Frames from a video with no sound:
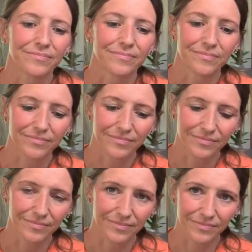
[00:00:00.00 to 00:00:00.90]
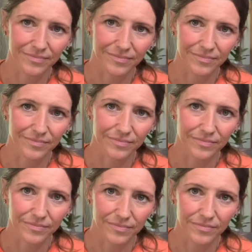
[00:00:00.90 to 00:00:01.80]

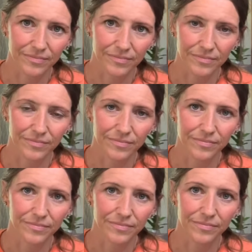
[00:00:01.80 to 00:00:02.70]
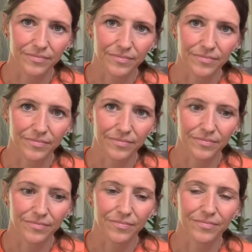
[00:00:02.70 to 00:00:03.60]

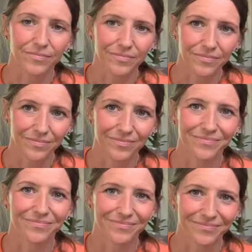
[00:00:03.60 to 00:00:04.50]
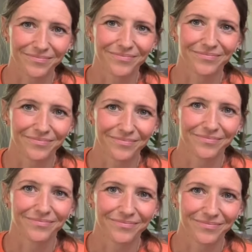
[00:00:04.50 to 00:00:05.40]

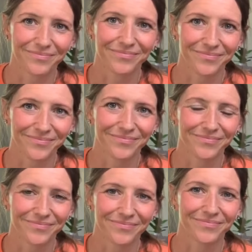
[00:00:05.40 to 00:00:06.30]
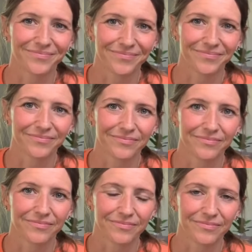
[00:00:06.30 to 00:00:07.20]

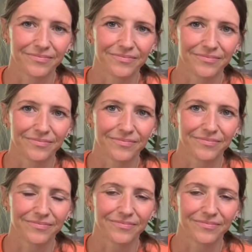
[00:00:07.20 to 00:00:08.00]
[no speech]